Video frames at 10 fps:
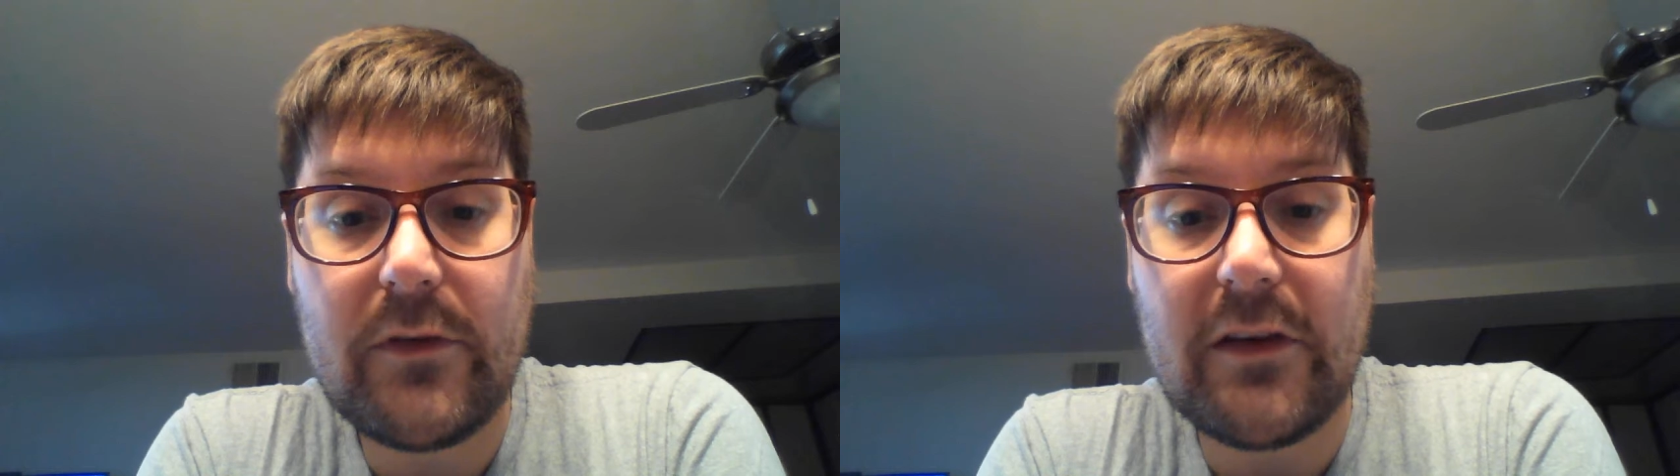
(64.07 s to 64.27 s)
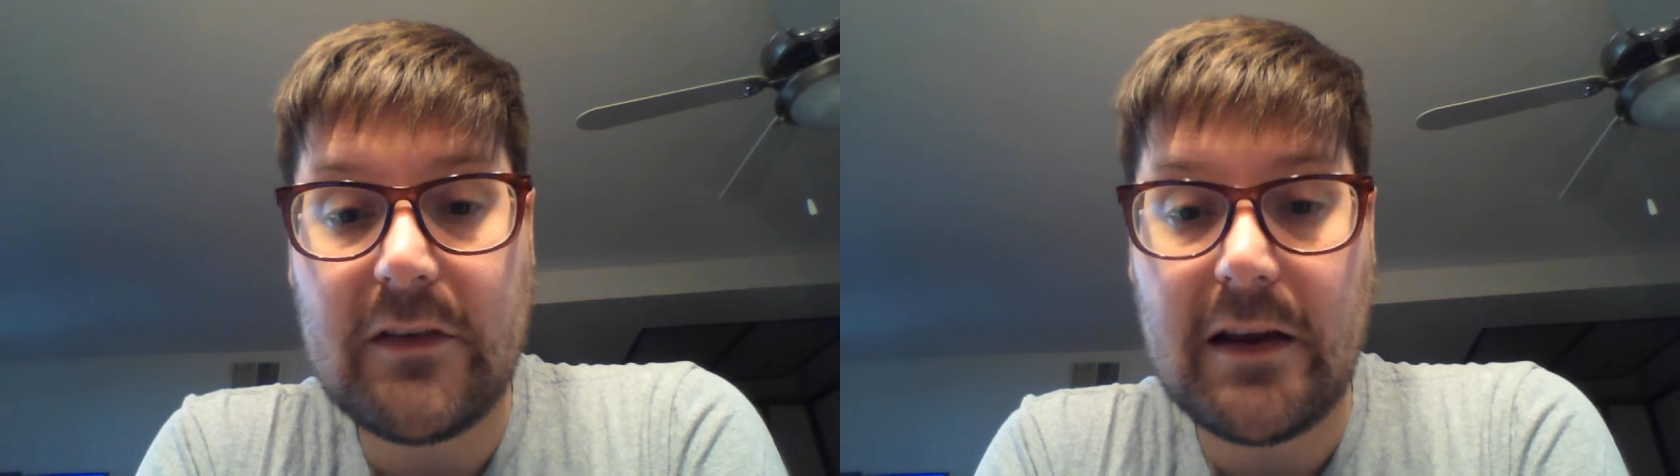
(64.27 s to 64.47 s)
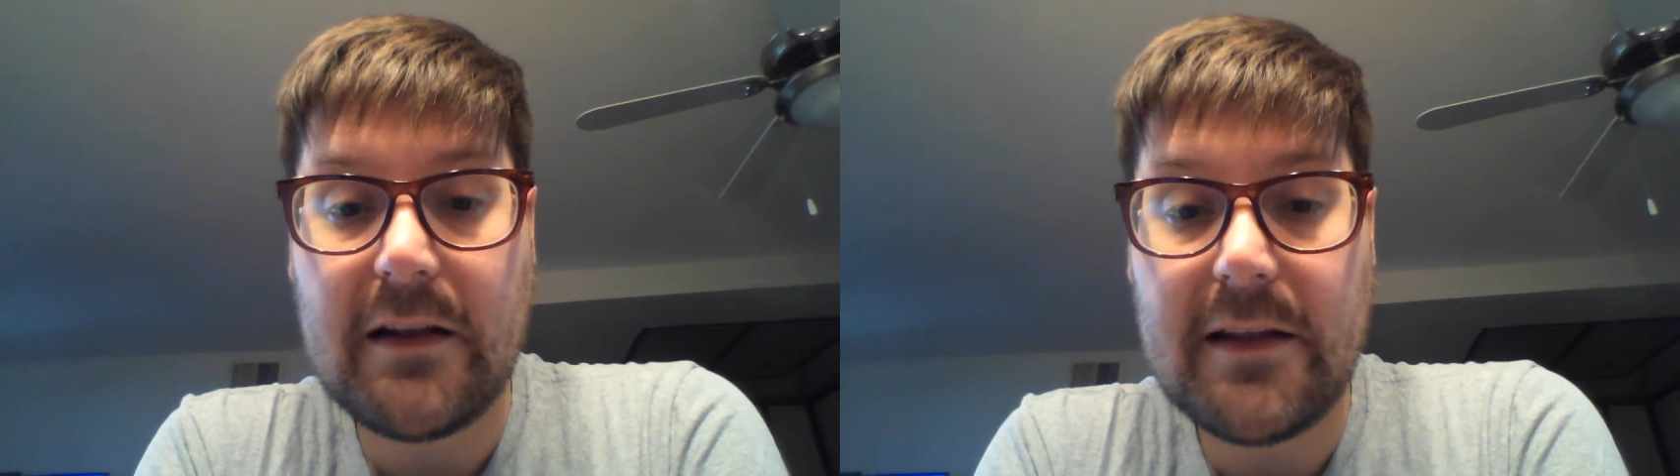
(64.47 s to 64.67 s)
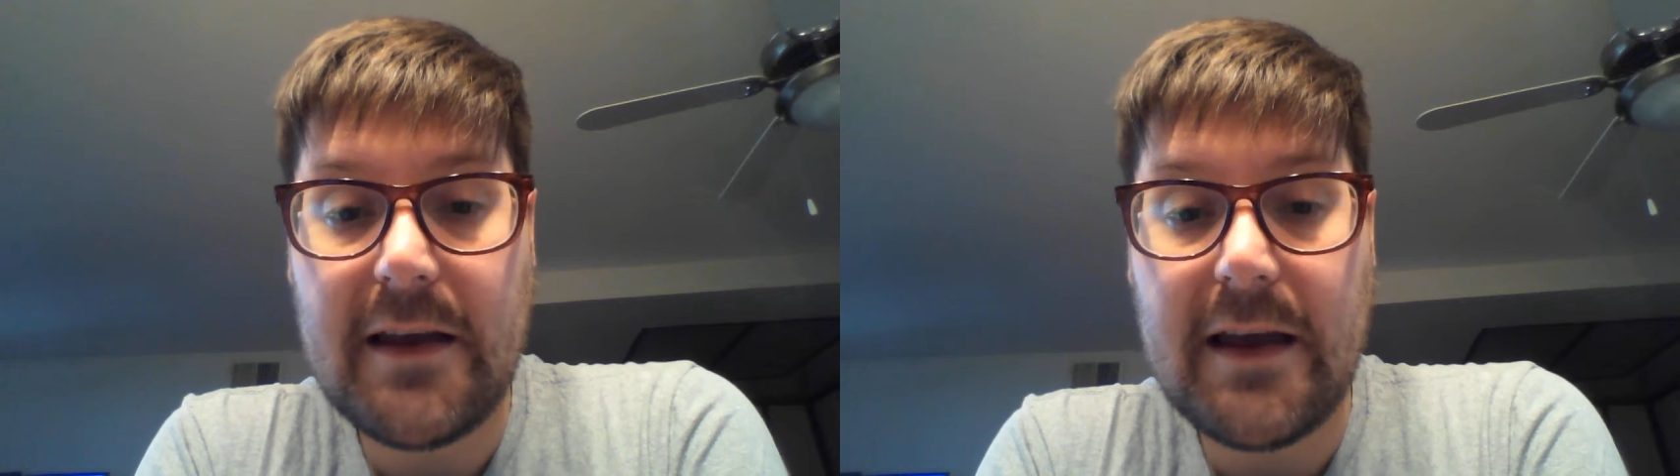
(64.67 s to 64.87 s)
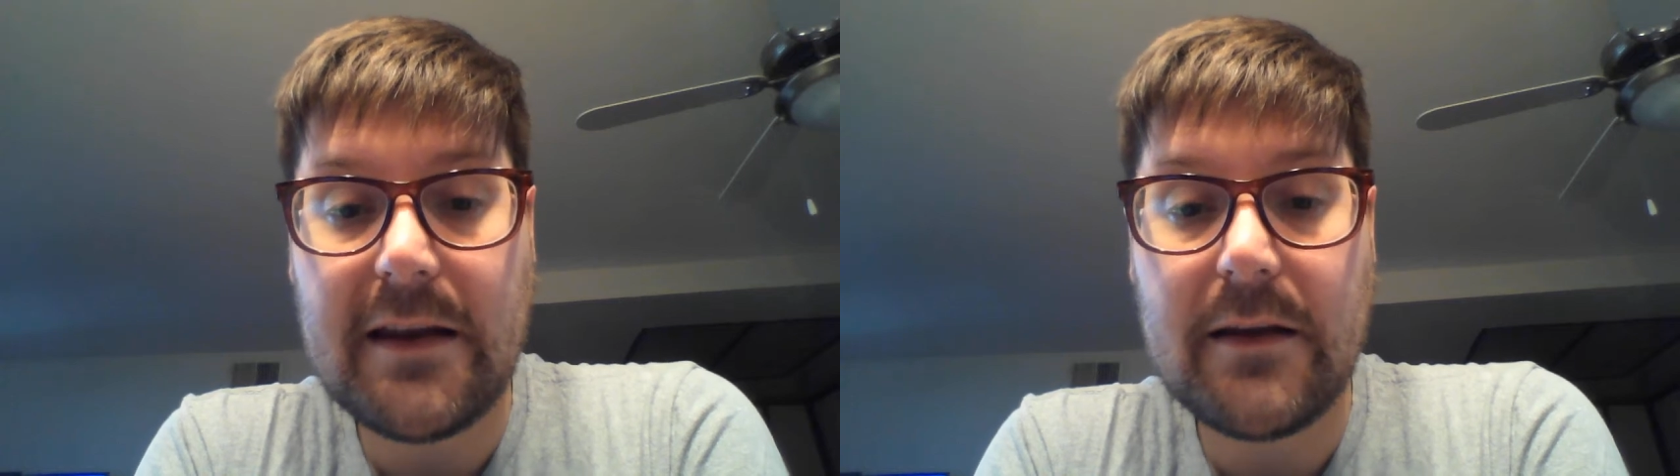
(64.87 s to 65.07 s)

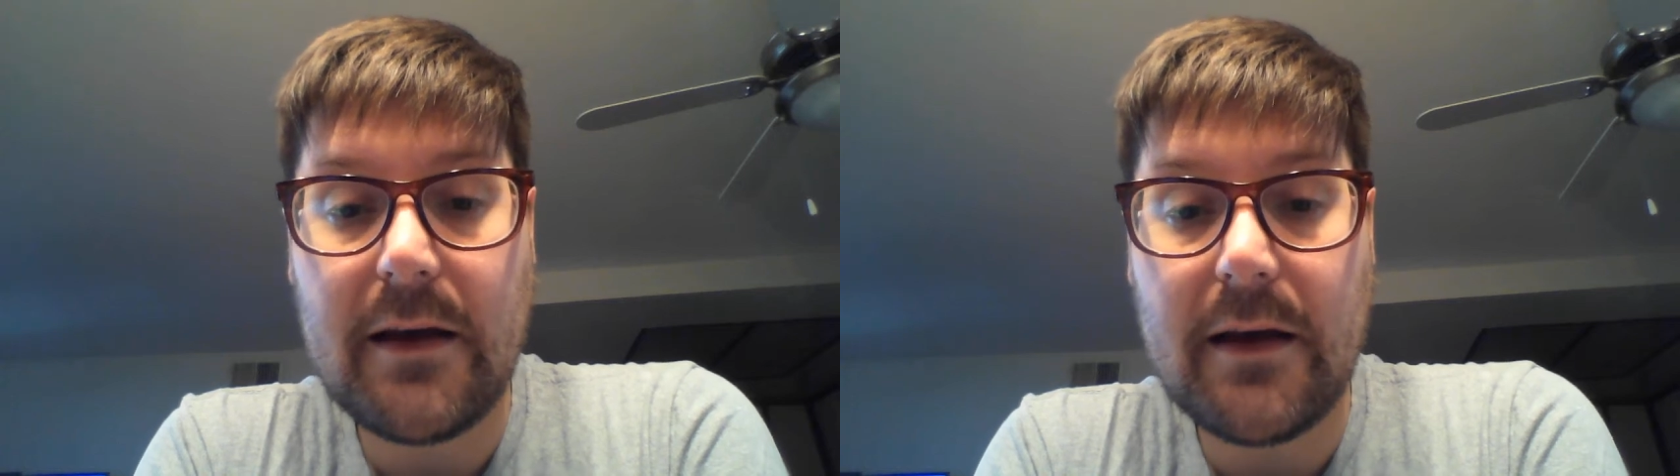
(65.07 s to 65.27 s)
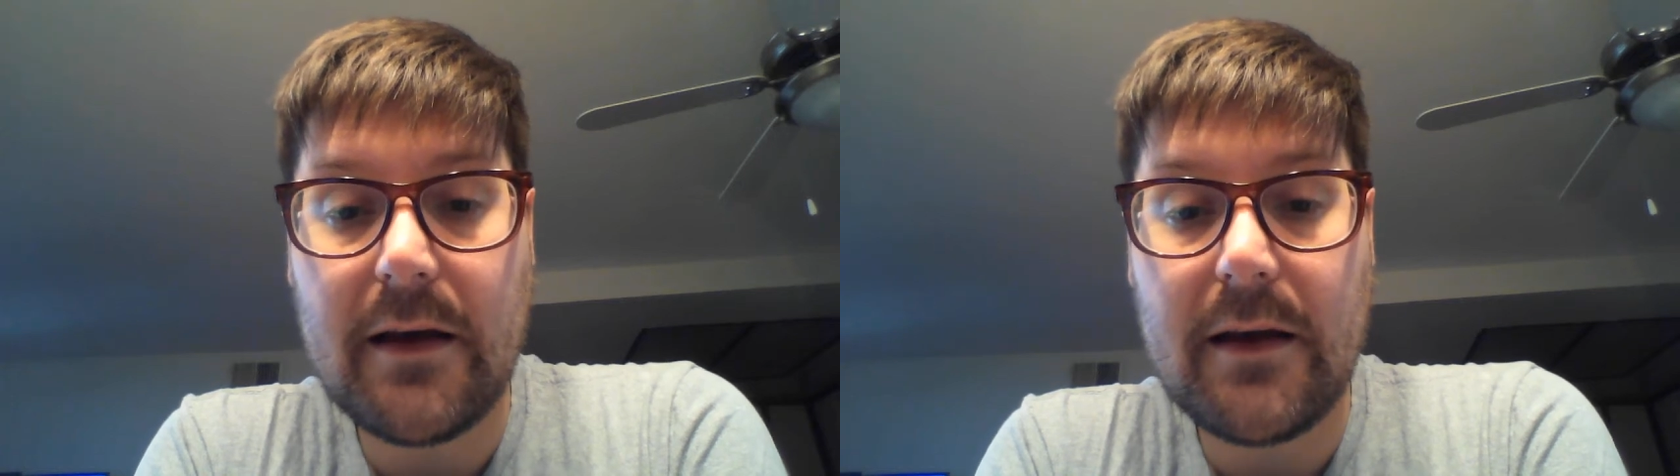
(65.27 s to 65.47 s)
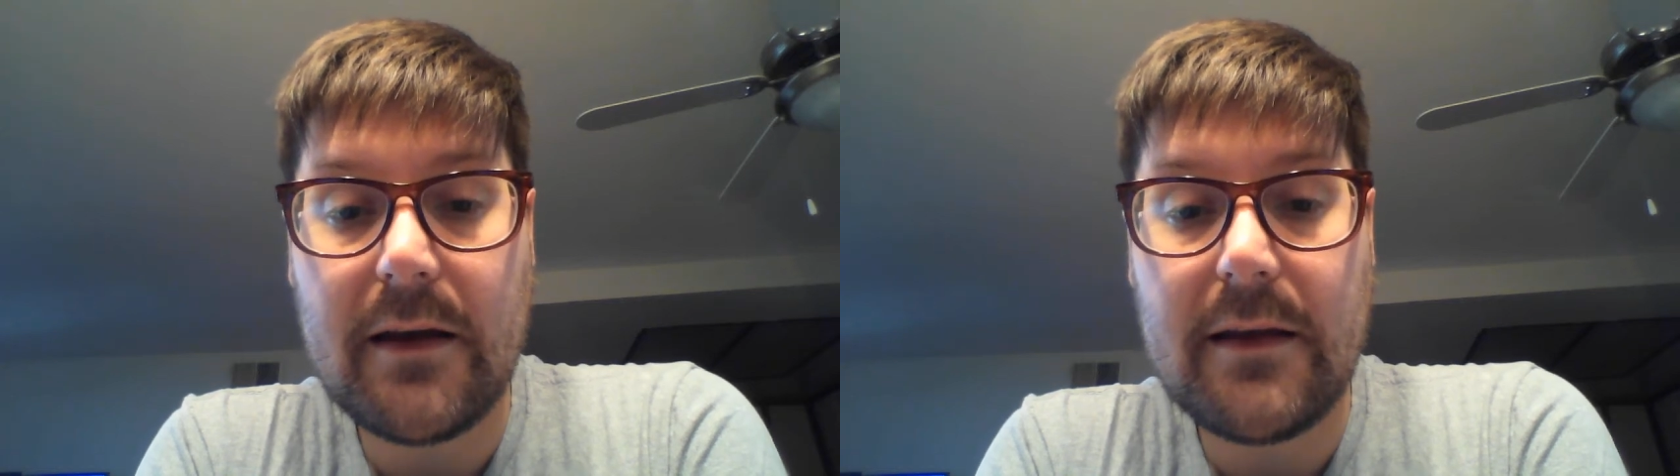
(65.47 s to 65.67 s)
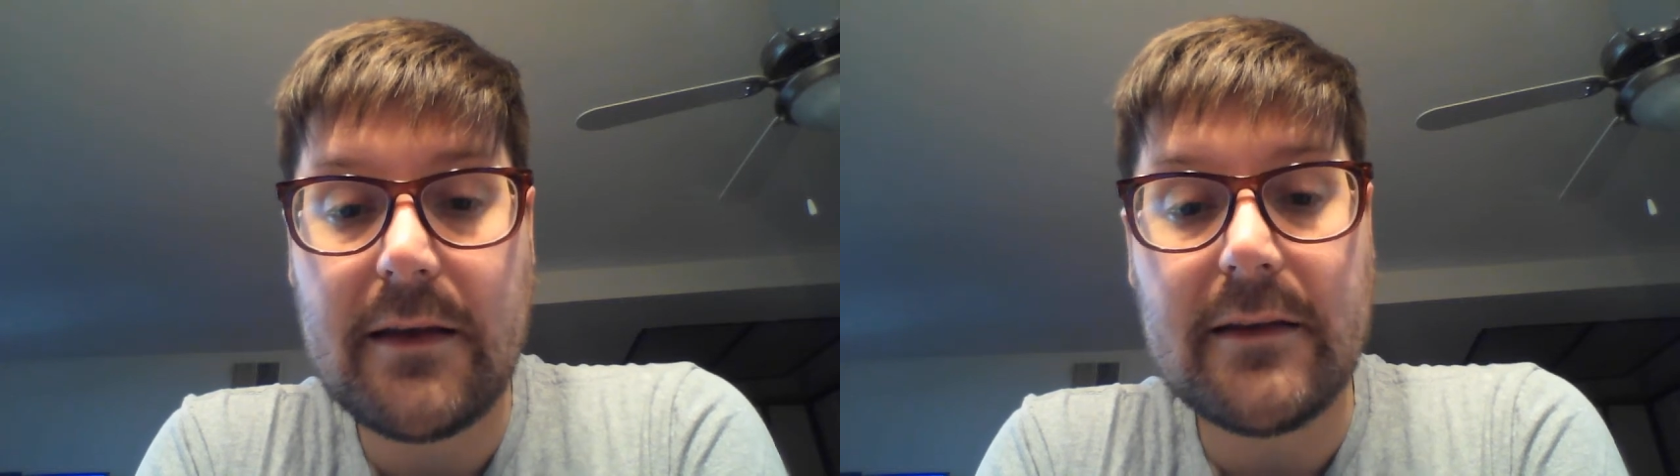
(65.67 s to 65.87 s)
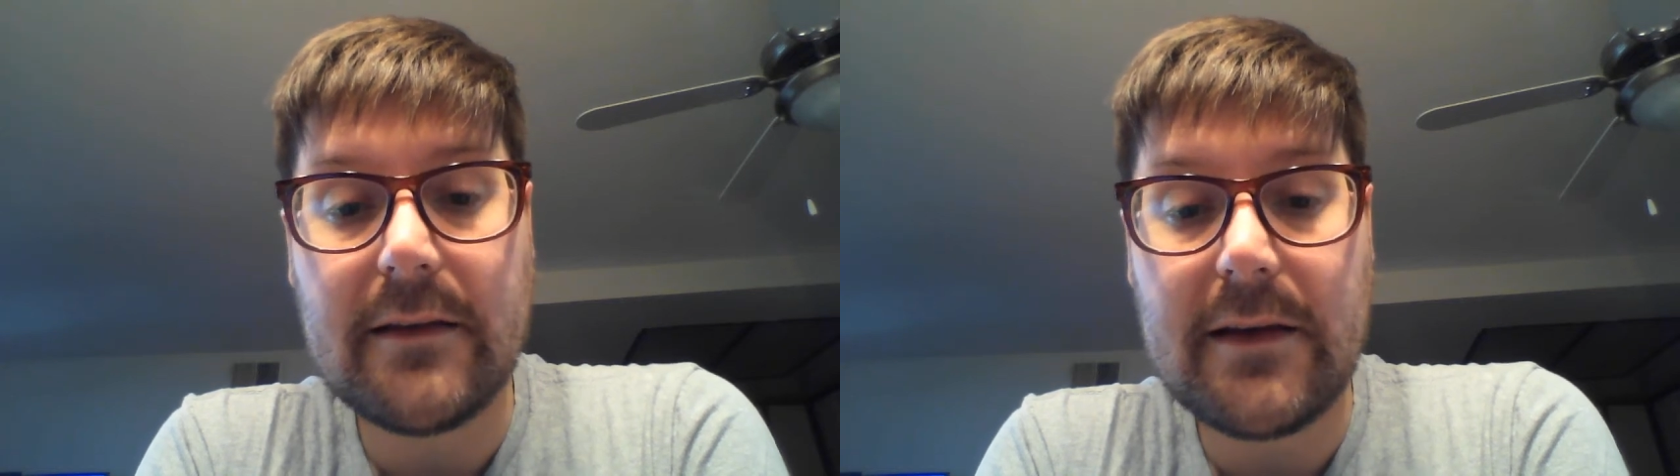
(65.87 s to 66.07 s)
succinctly and
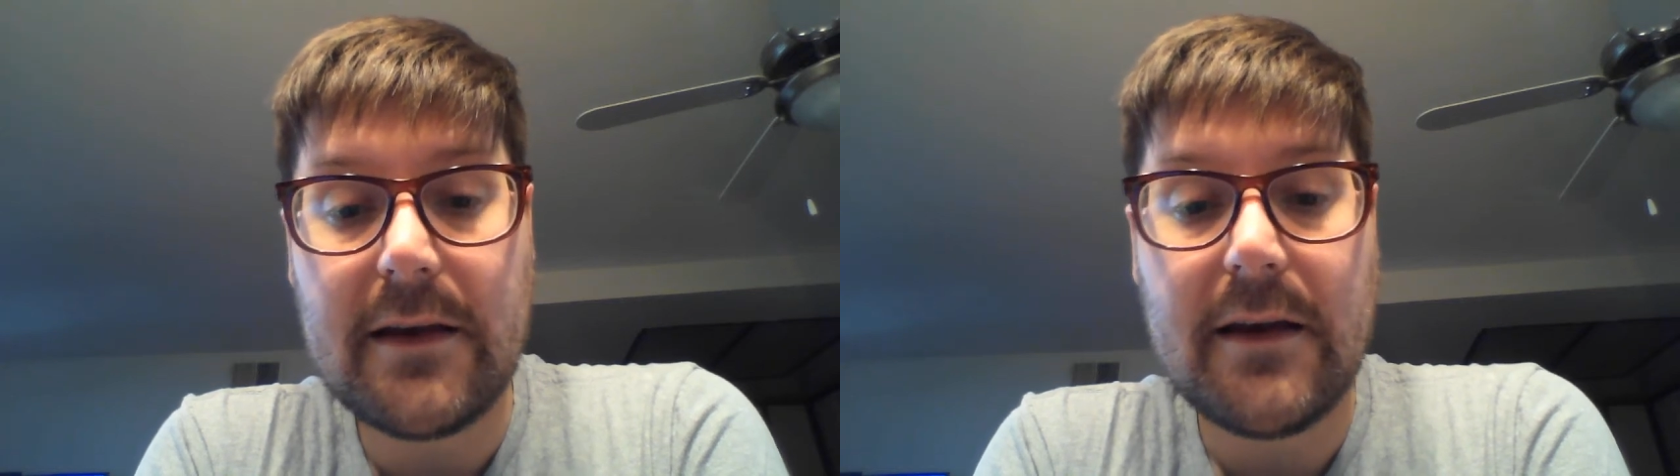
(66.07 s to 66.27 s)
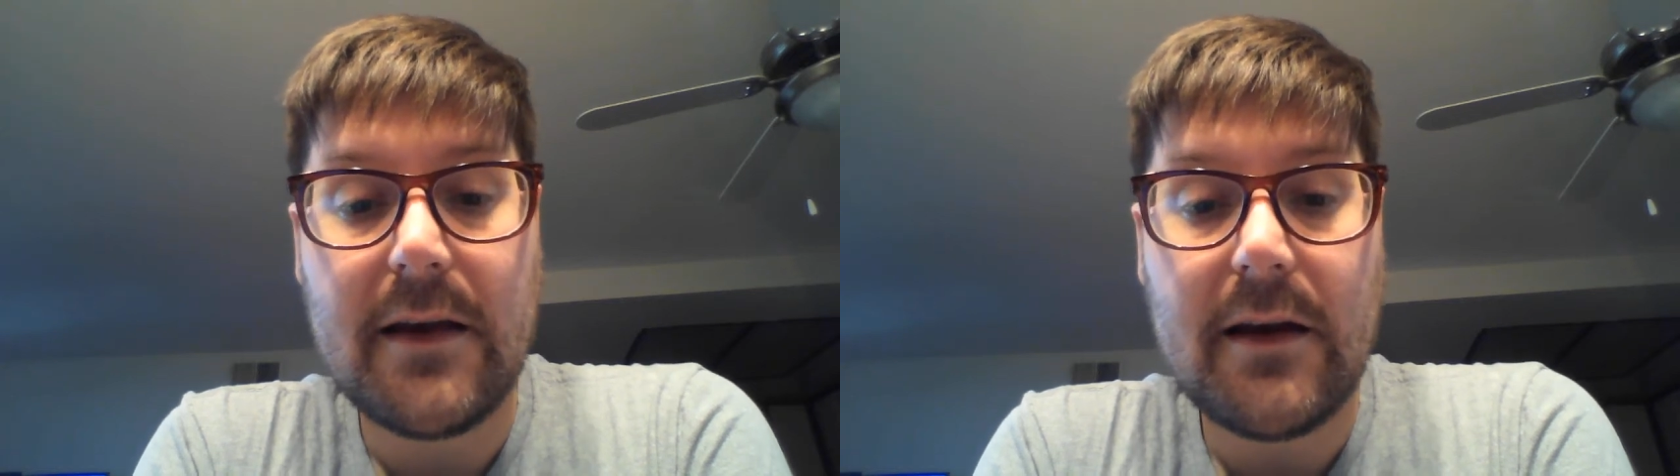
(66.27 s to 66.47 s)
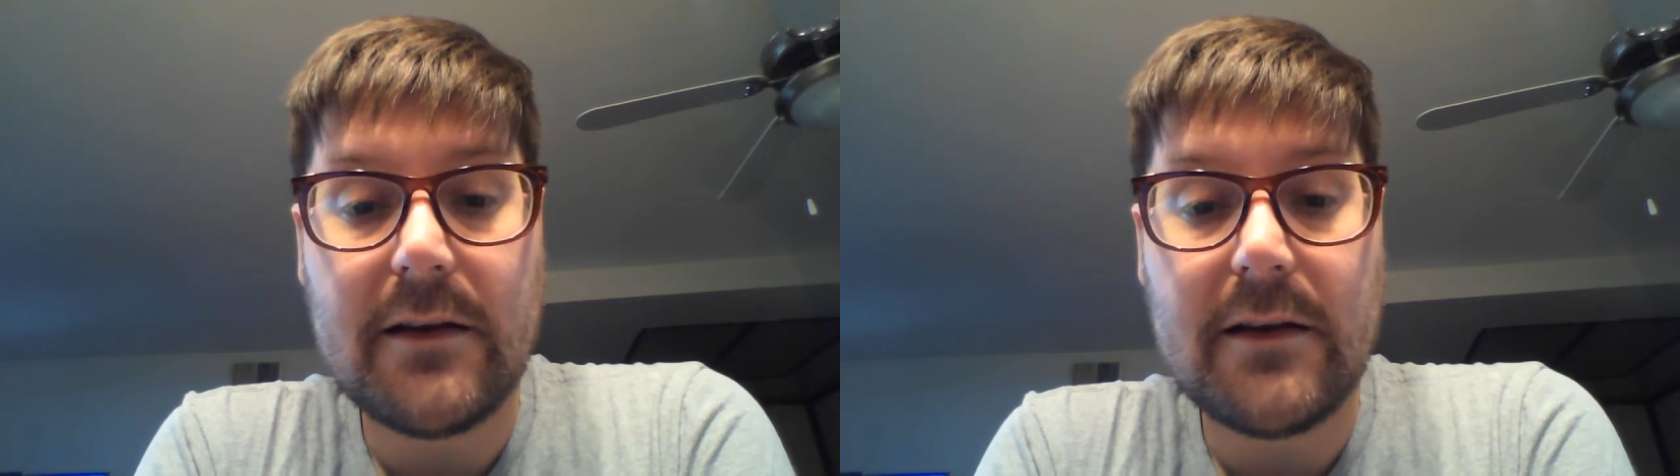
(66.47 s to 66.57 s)
easily